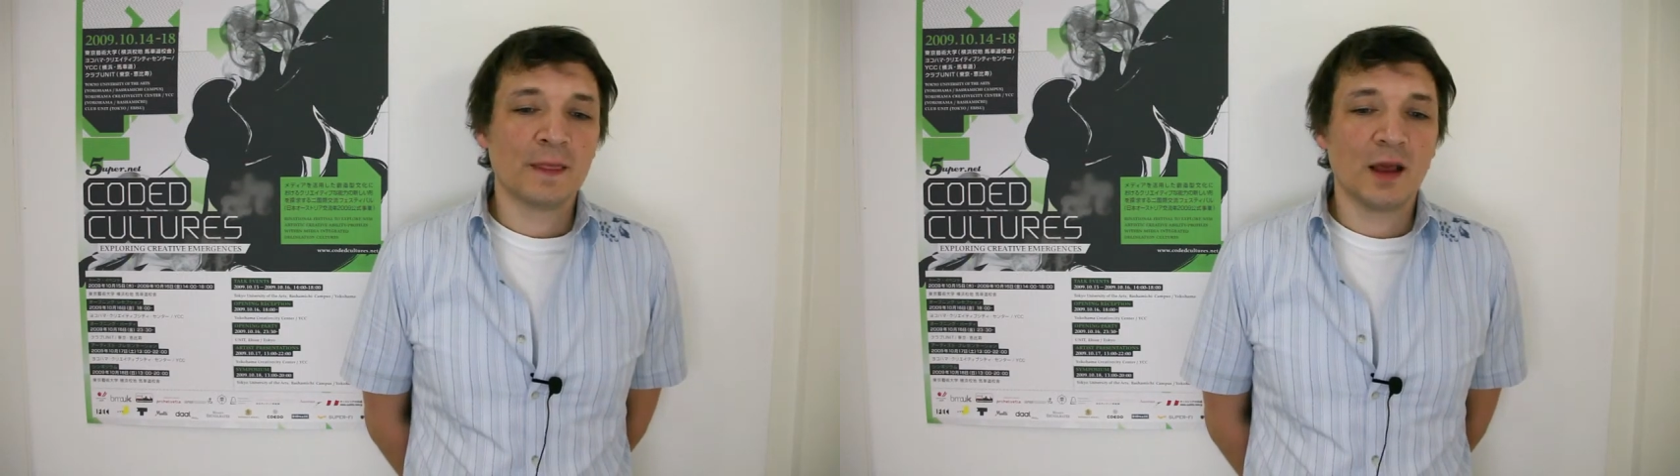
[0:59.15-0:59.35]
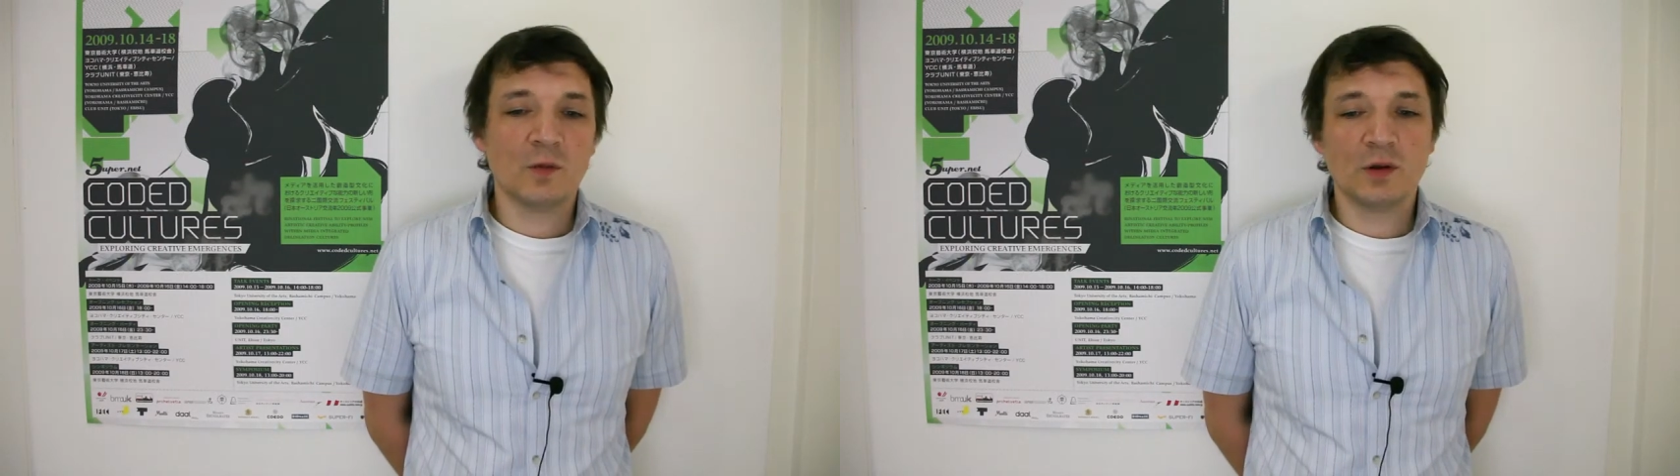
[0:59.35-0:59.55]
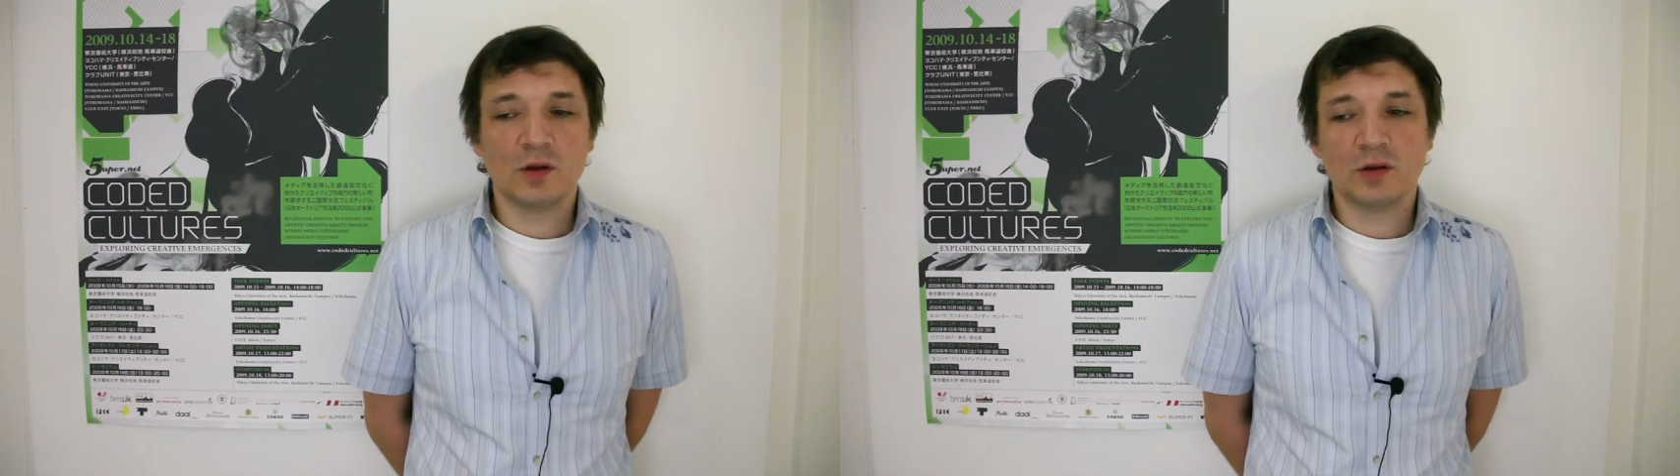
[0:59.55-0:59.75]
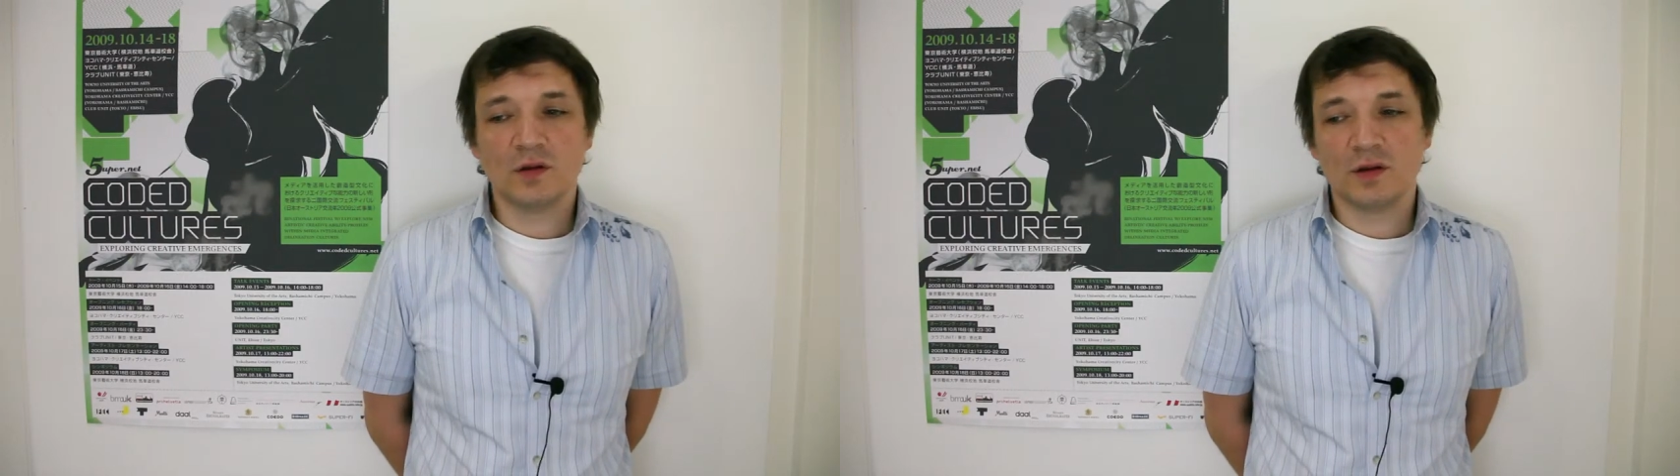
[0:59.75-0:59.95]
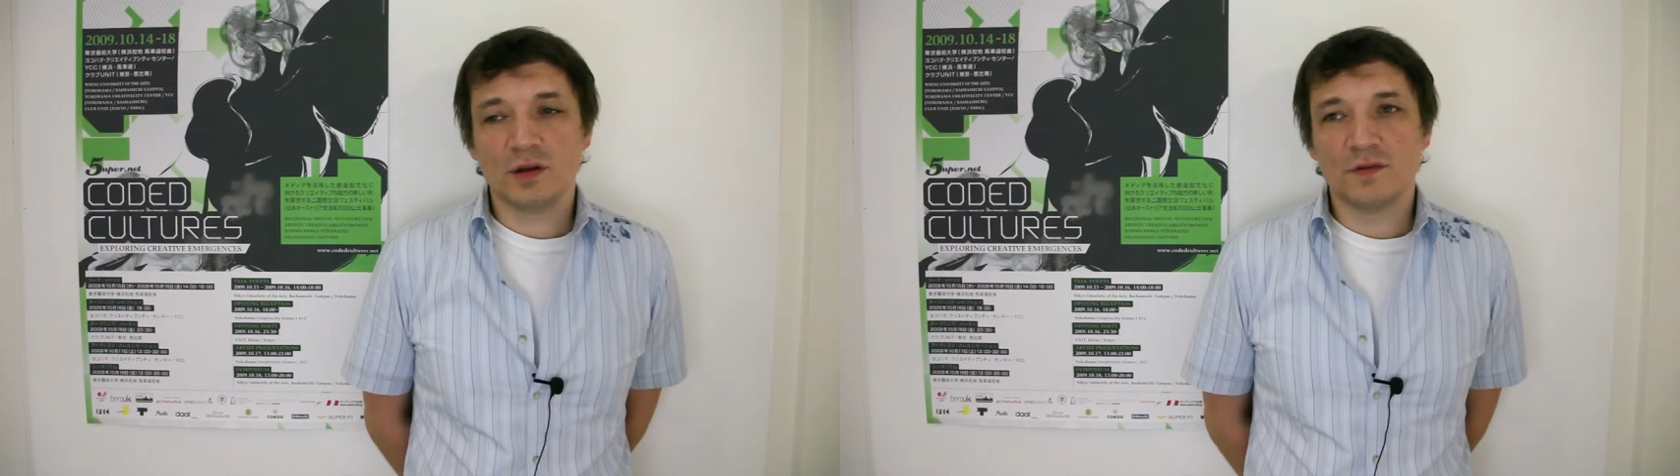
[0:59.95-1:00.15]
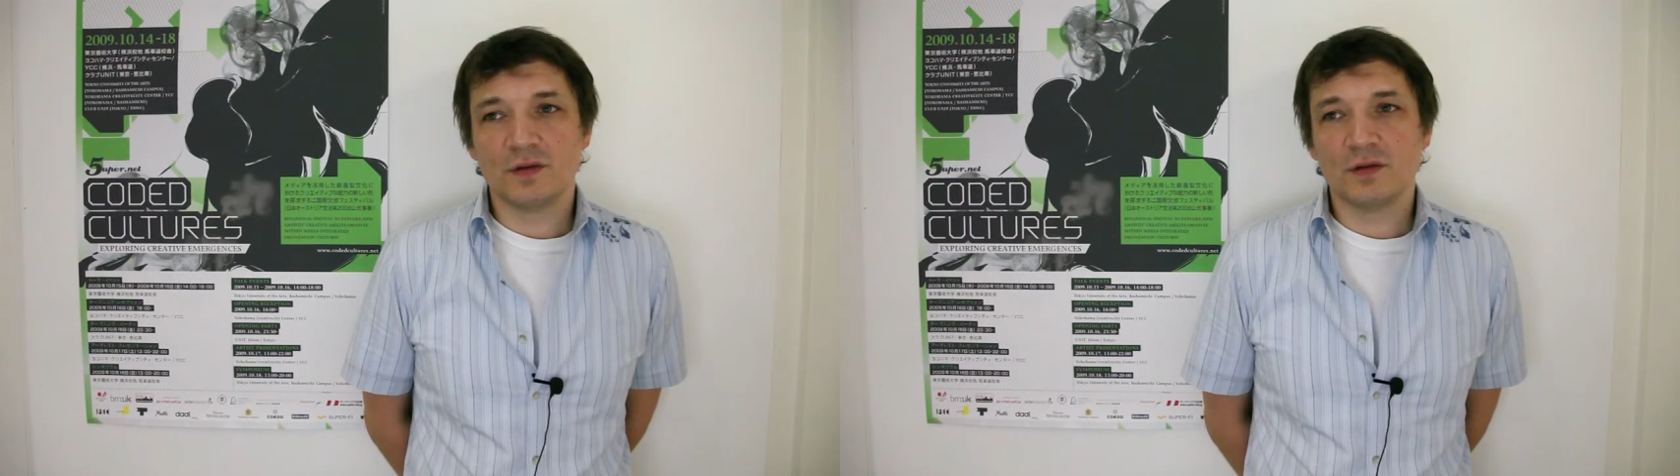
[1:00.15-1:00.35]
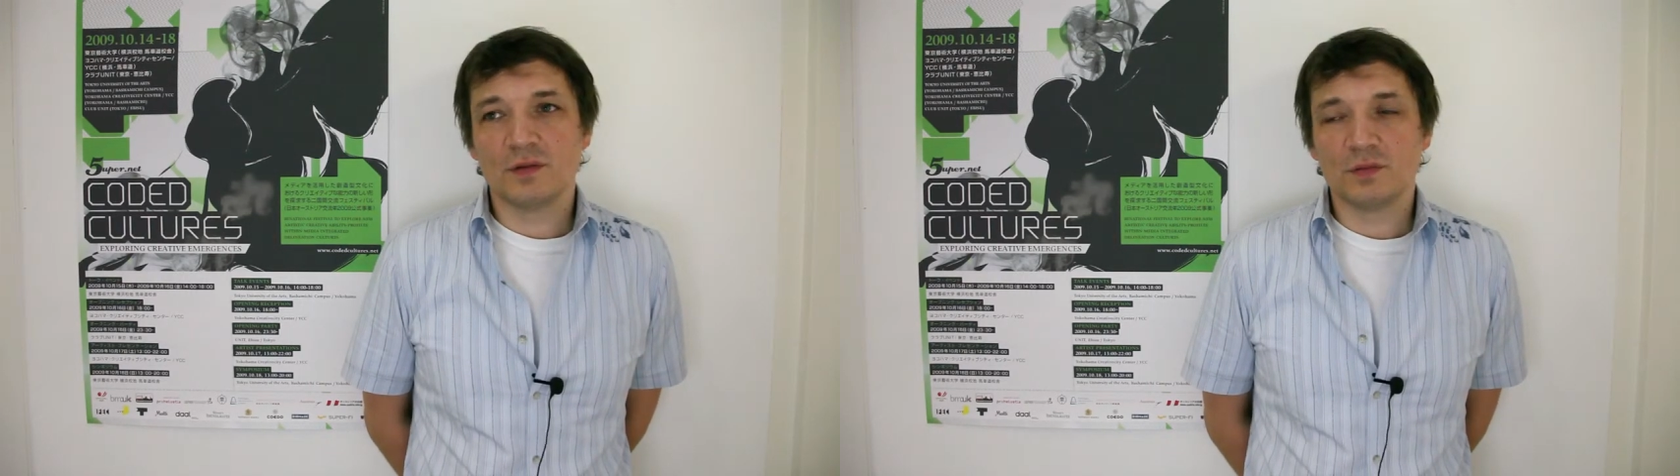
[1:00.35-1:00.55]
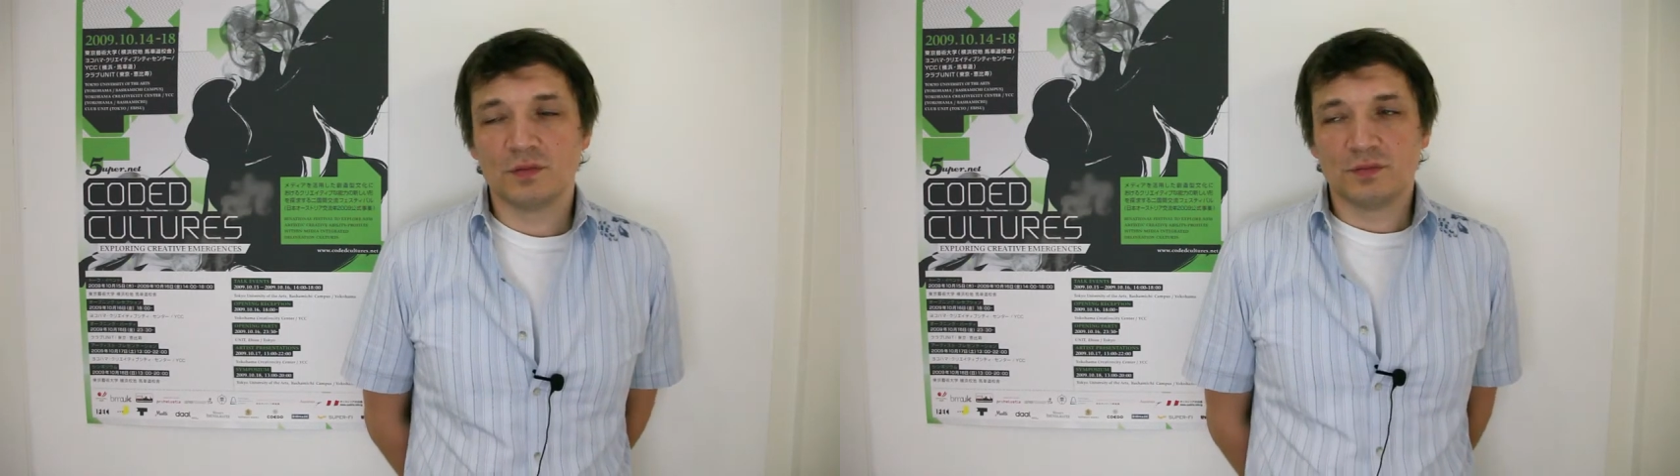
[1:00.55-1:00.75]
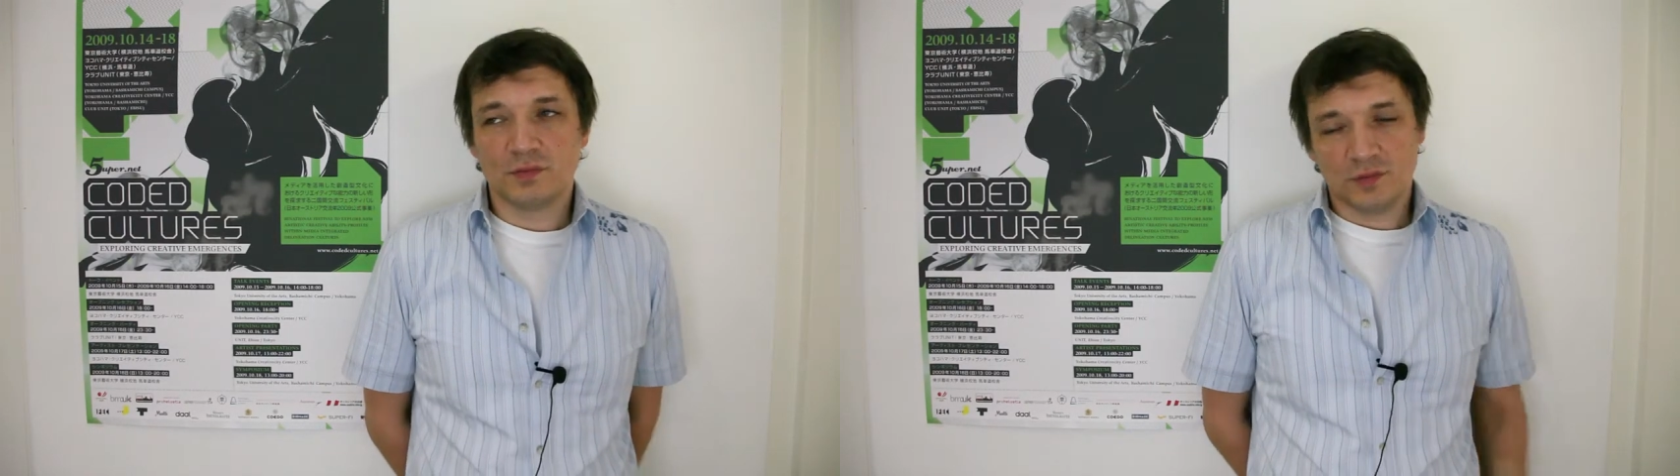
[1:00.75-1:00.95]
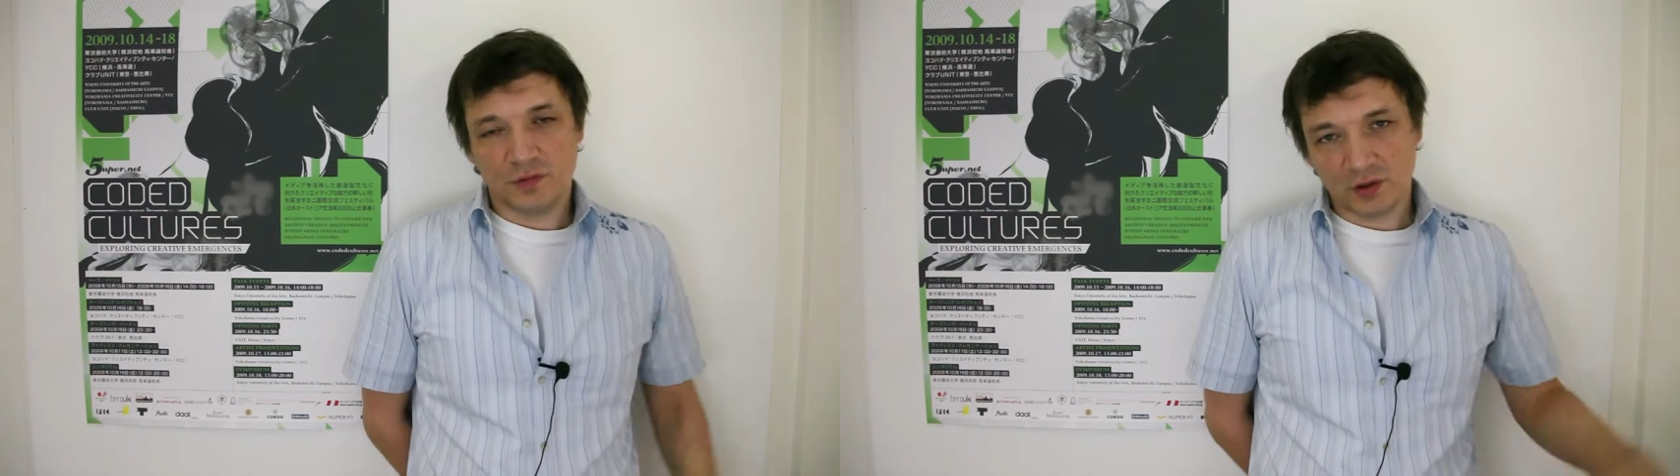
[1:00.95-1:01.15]
and we don't even,
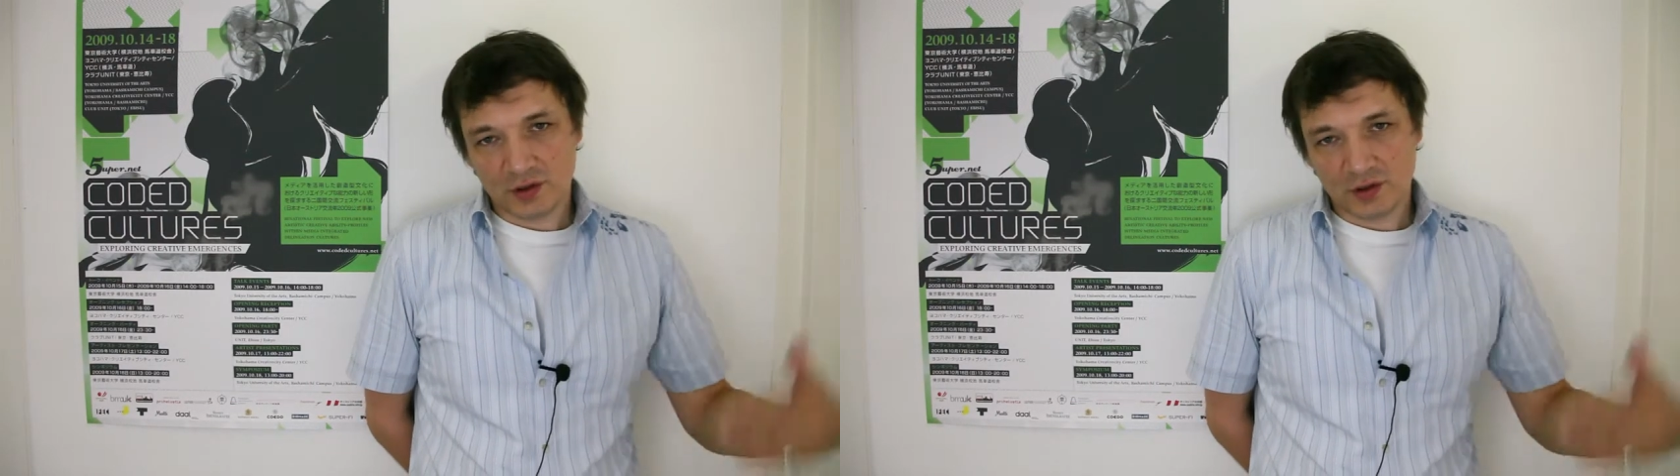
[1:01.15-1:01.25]
not